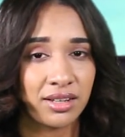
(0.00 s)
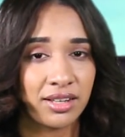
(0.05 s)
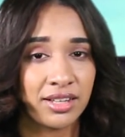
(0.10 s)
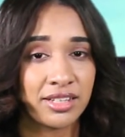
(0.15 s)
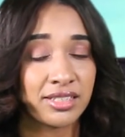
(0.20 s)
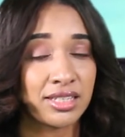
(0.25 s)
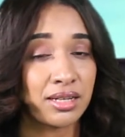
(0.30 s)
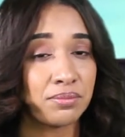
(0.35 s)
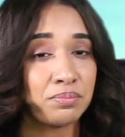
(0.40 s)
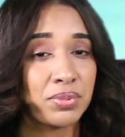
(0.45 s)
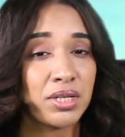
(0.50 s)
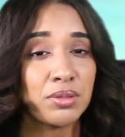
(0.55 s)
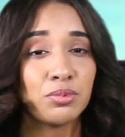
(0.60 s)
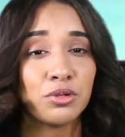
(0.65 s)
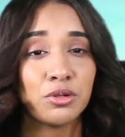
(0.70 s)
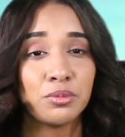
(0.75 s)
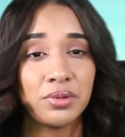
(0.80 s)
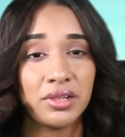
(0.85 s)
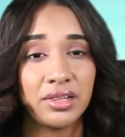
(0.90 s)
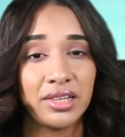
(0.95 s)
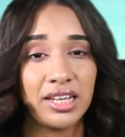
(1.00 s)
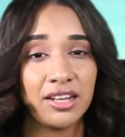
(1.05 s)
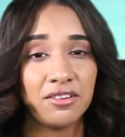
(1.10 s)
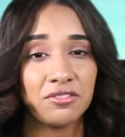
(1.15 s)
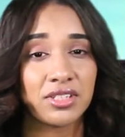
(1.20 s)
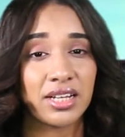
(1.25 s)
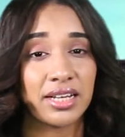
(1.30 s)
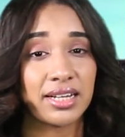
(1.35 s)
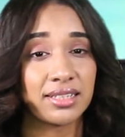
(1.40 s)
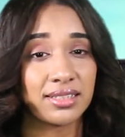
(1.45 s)
Some people
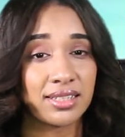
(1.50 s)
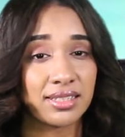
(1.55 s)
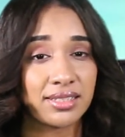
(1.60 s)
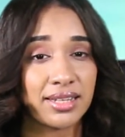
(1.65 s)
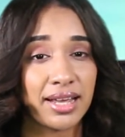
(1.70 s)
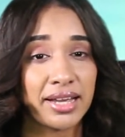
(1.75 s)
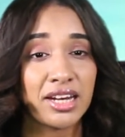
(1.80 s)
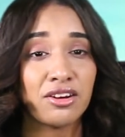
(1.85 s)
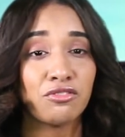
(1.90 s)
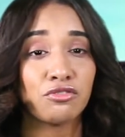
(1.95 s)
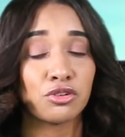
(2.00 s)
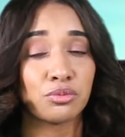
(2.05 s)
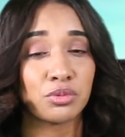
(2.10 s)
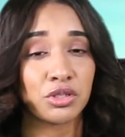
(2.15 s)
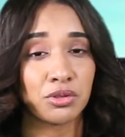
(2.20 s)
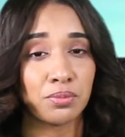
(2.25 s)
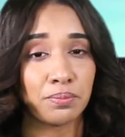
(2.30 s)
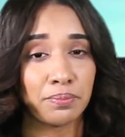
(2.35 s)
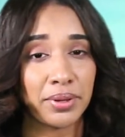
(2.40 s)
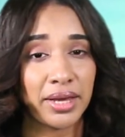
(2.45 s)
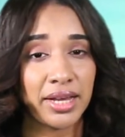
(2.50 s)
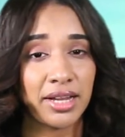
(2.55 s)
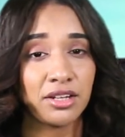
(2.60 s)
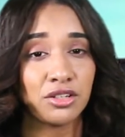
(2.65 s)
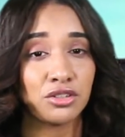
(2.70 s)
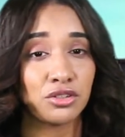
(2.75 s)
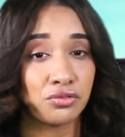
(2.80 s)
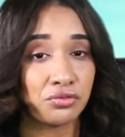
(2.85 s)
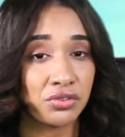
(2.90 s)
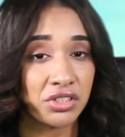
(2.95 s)
believe that in deciding from
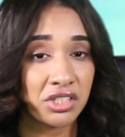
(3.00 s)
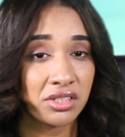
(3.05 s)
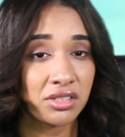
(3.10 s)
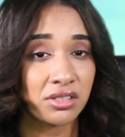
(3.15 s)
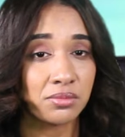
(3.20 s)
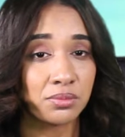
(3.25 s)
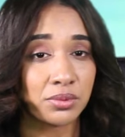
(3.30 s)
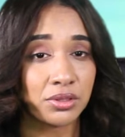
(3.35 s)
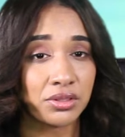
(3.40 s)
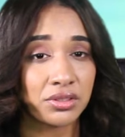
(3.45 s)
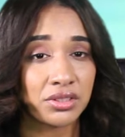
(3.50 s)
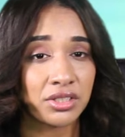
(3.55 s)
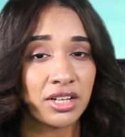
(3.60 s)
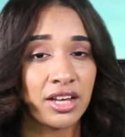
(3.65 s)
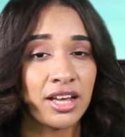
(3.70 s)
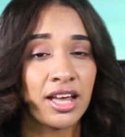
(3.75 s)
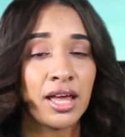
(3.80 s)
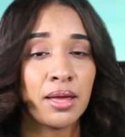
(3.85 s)
champagne to vegetables,